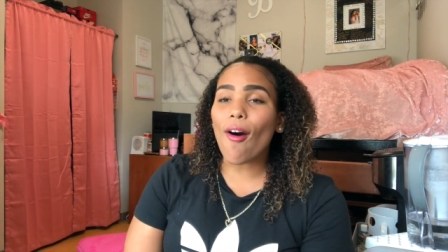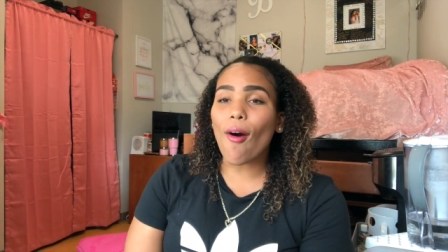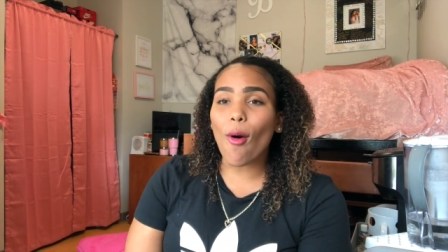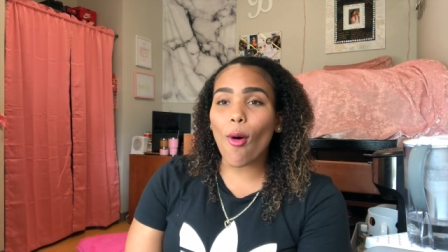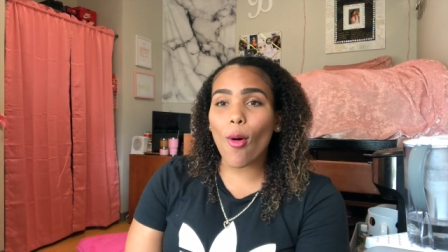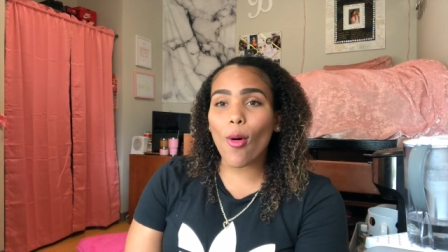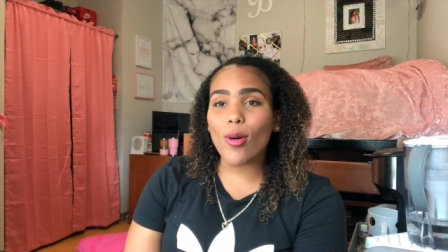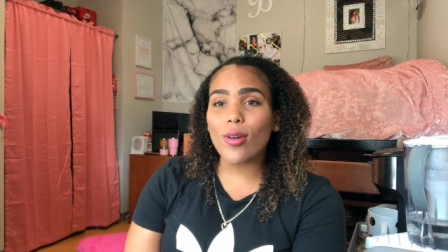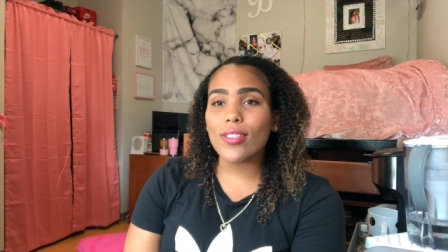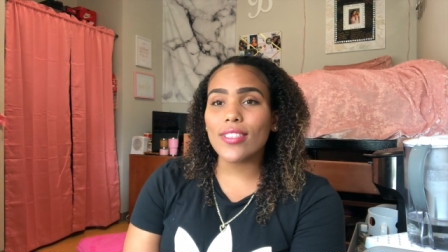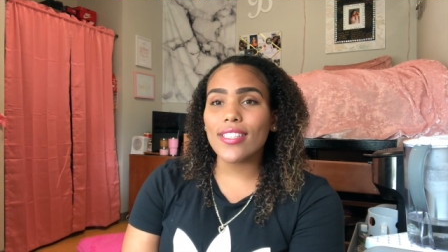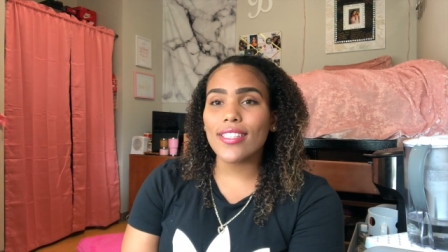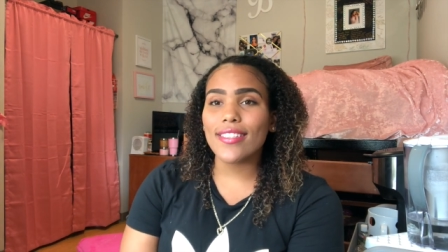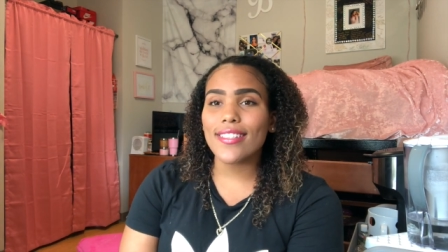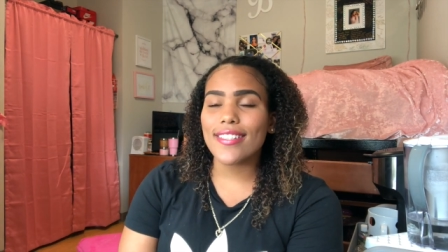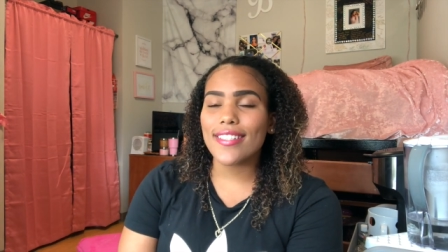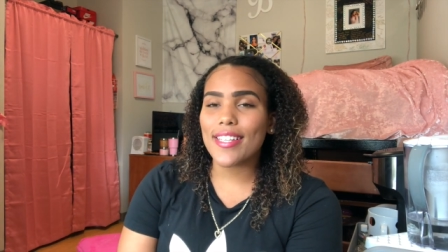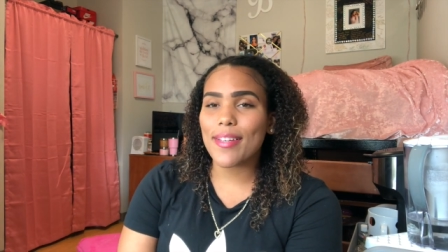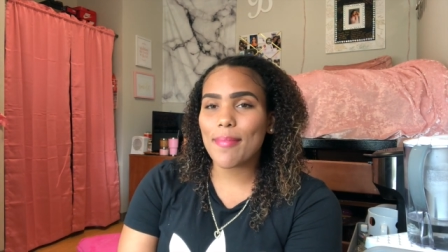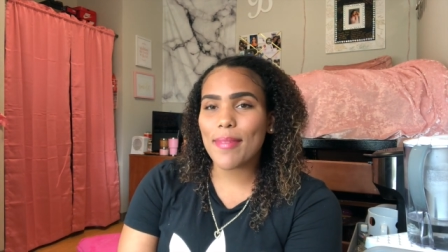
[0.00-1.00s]
old
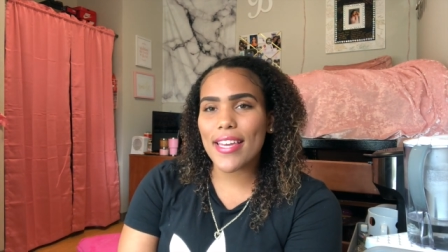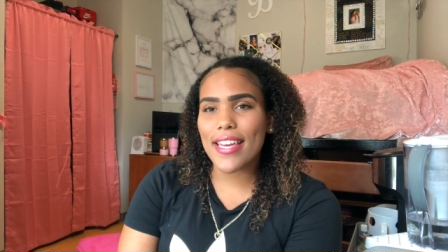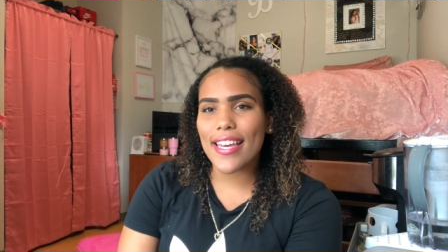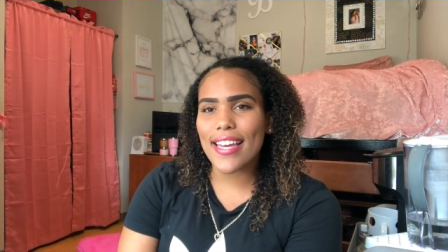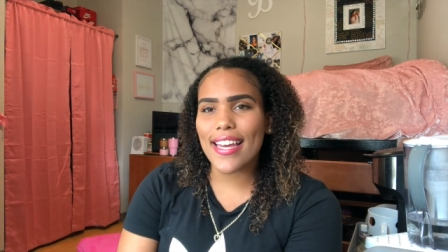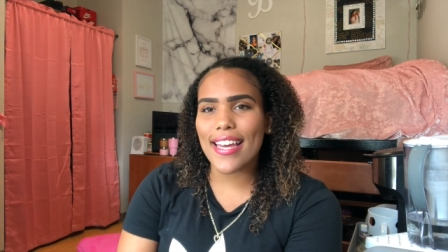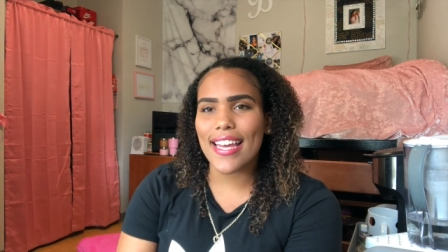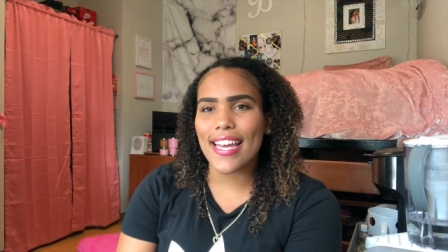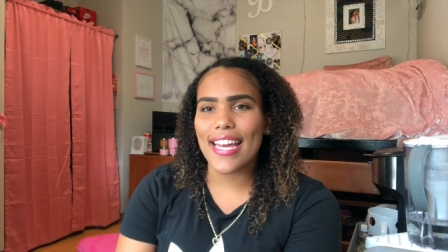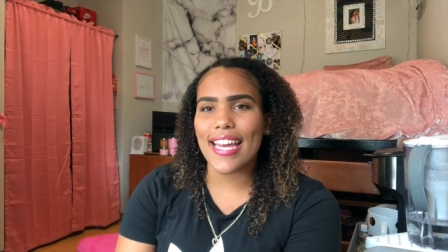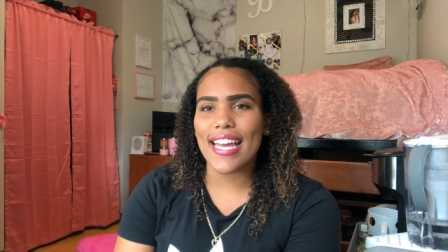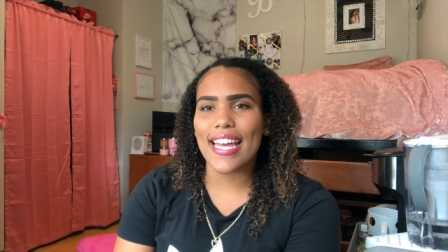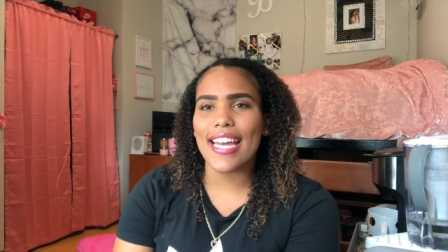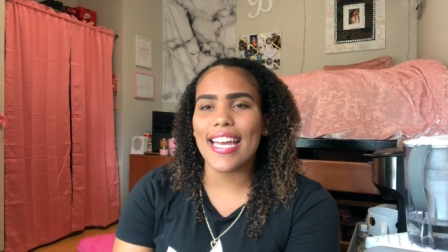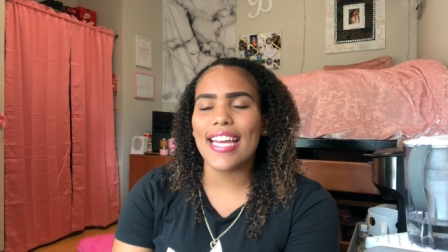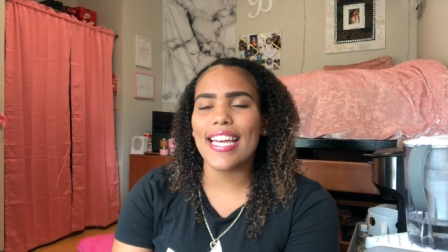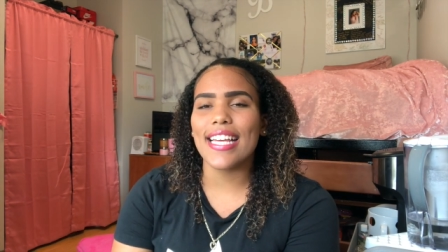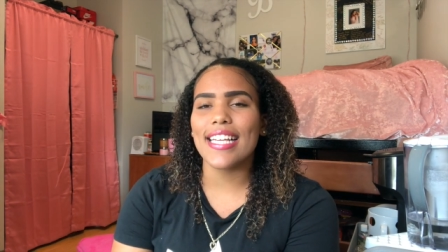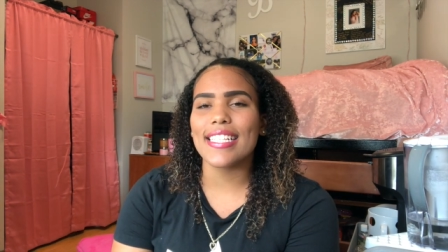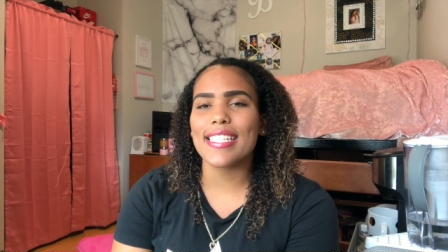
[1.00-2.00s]
to me
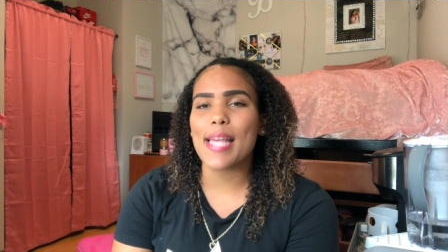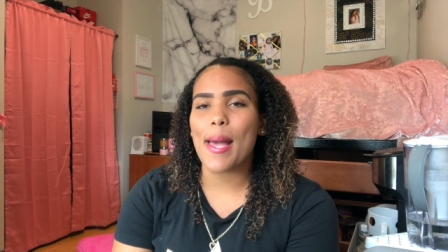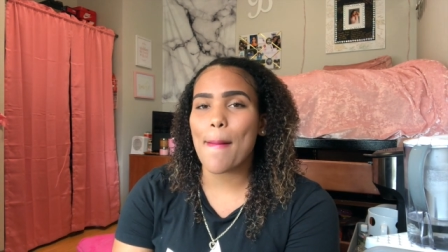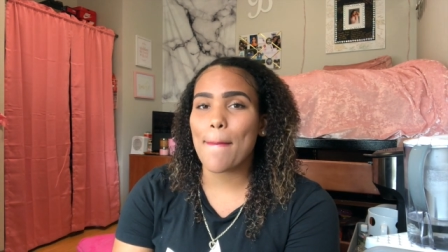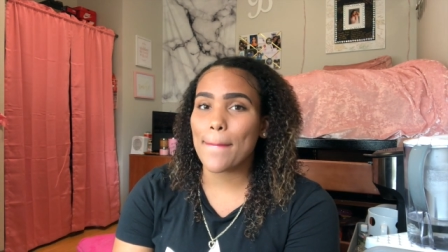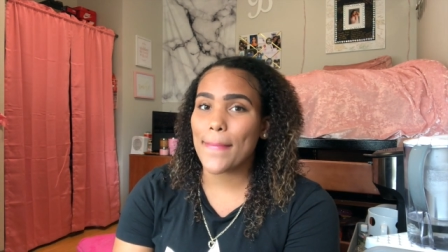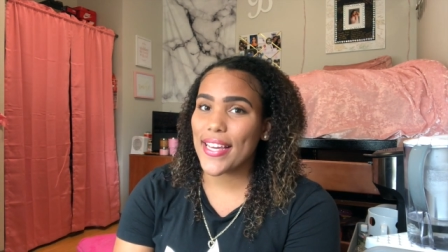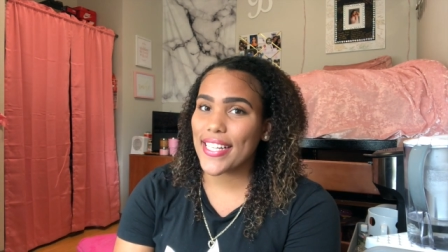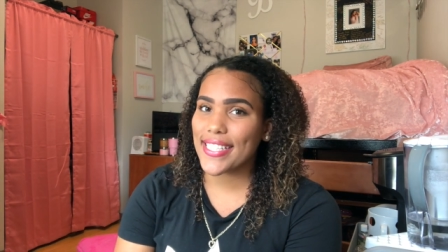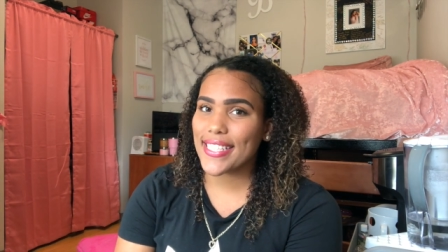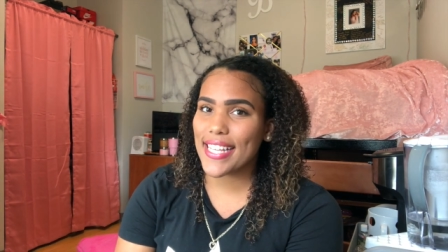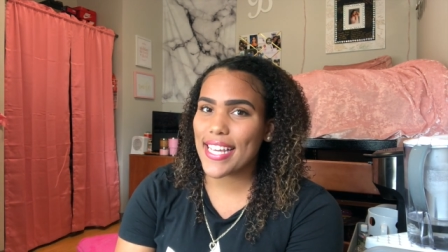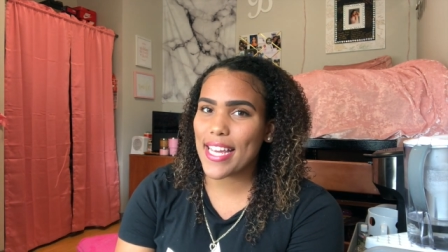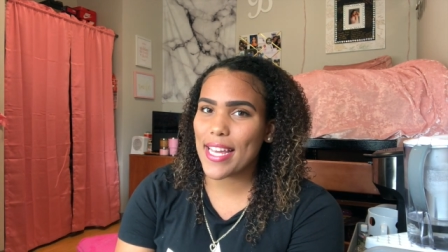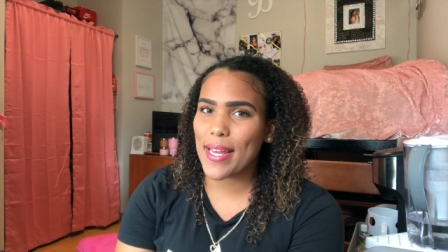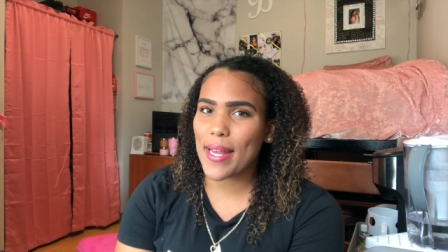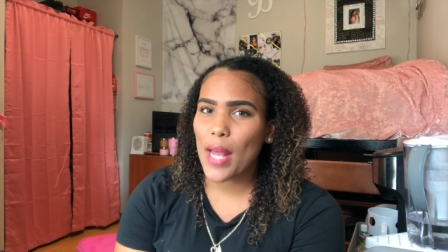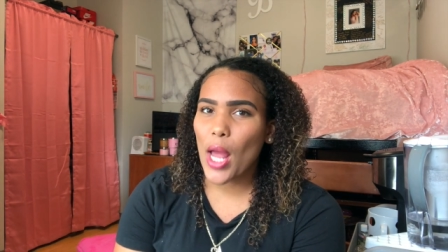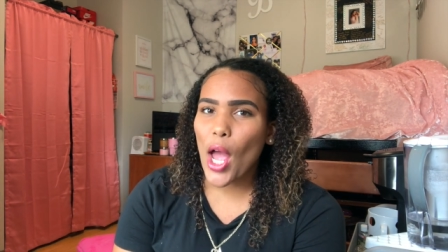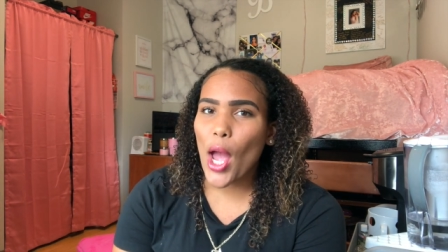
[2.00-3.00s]
is Miss
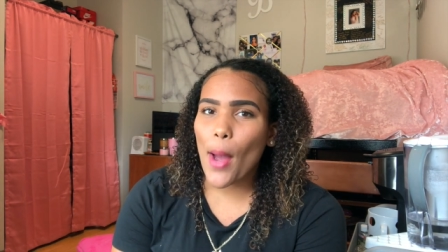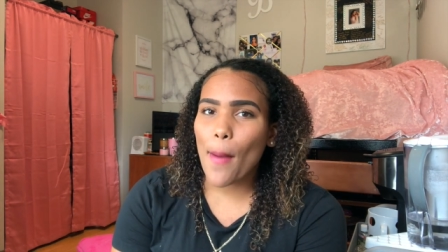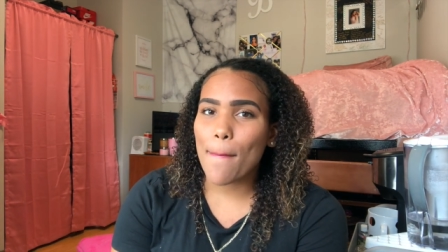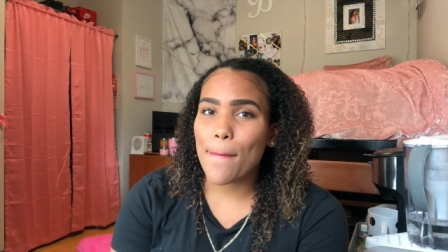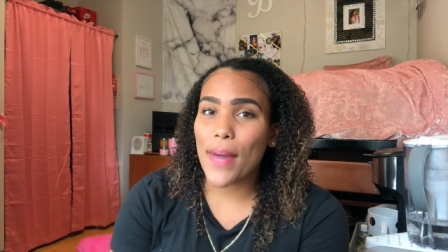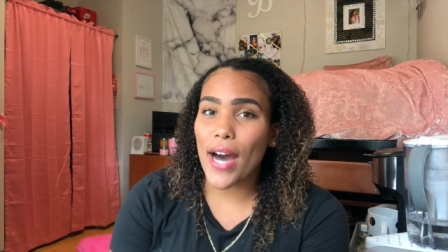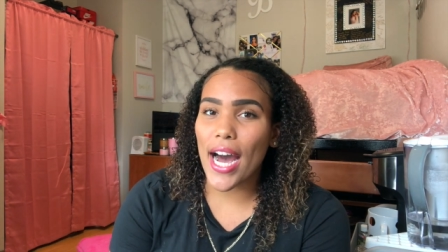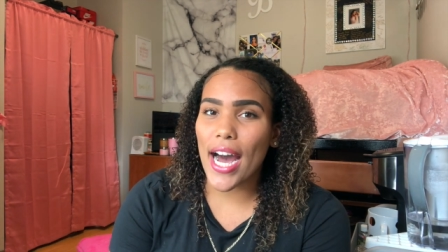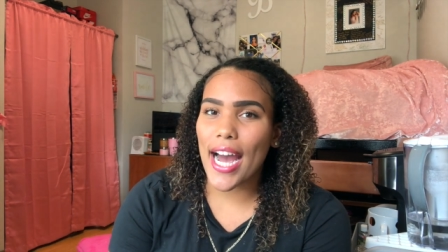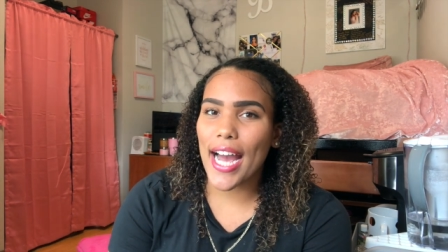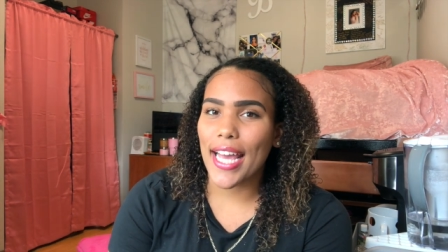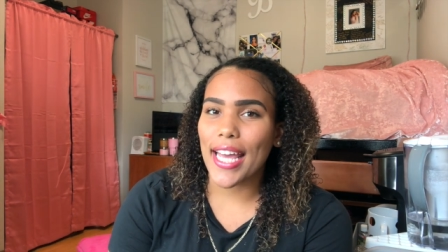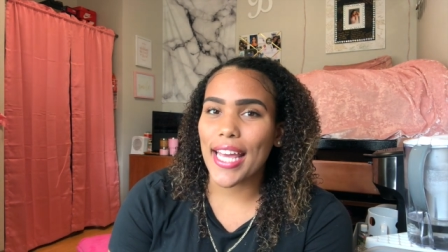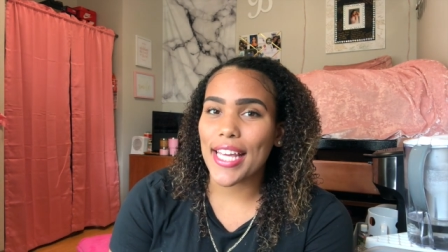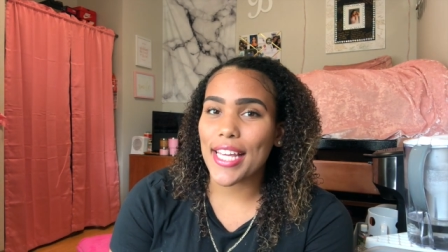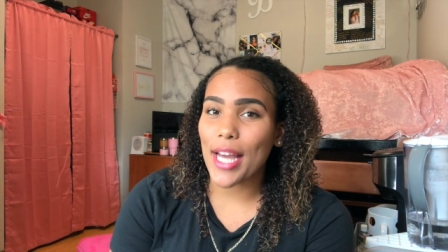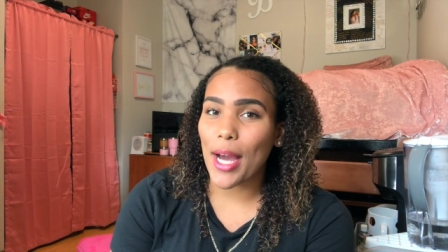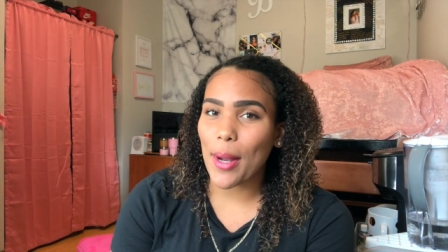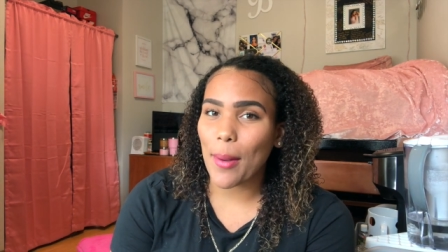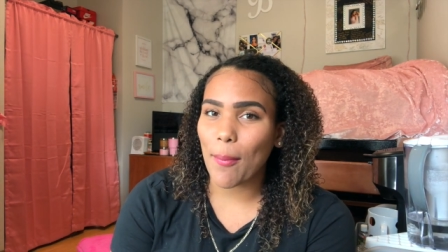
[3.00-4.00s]
It by
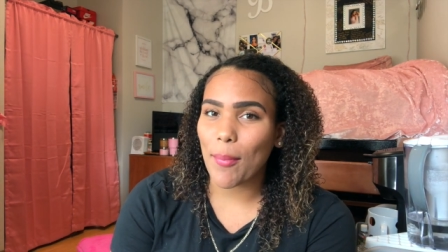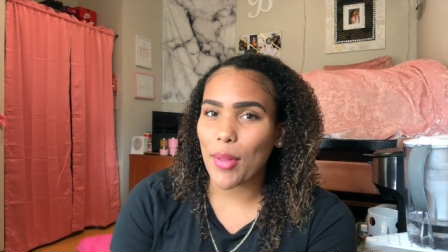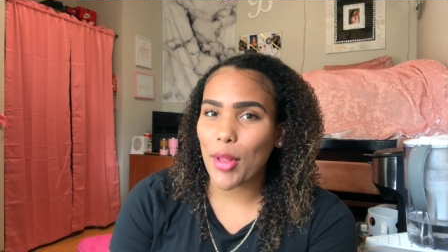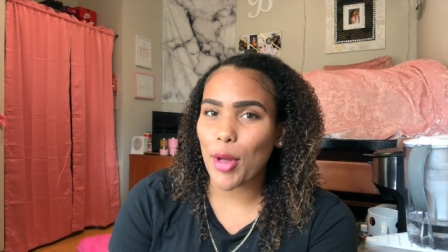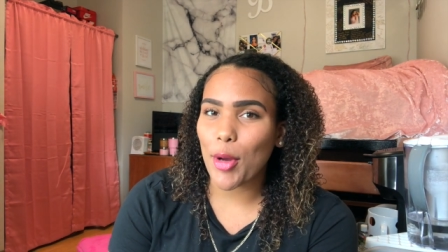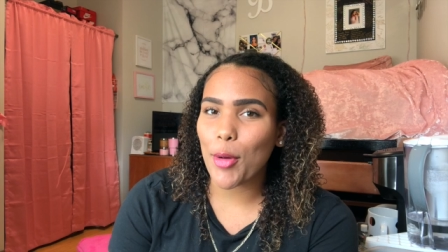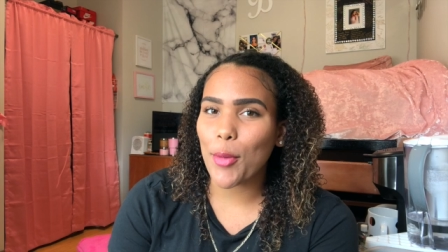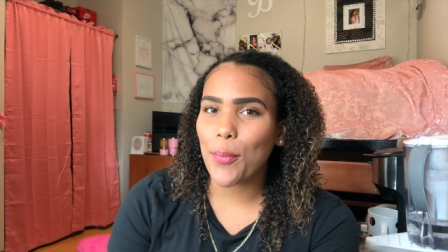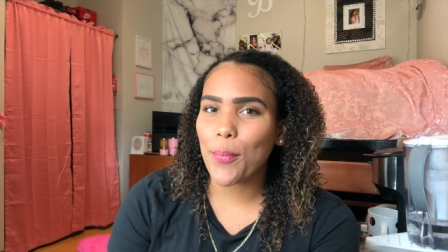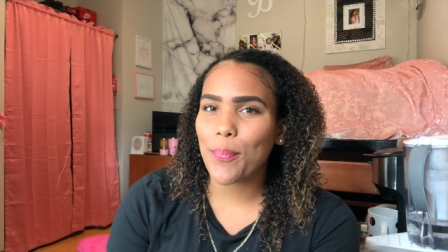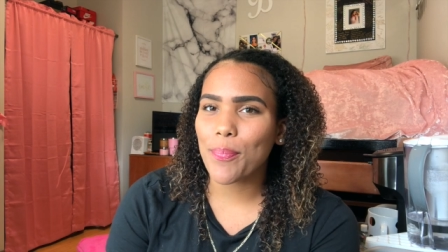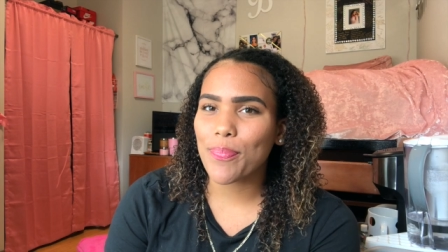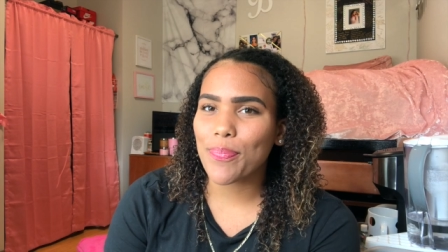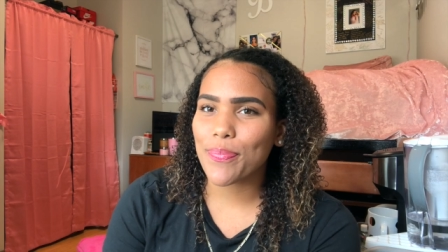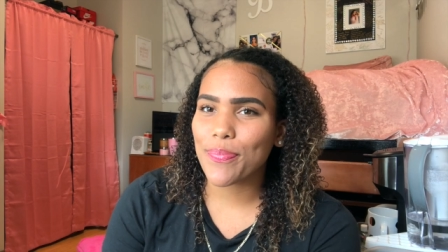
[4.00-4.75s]
Young Blue.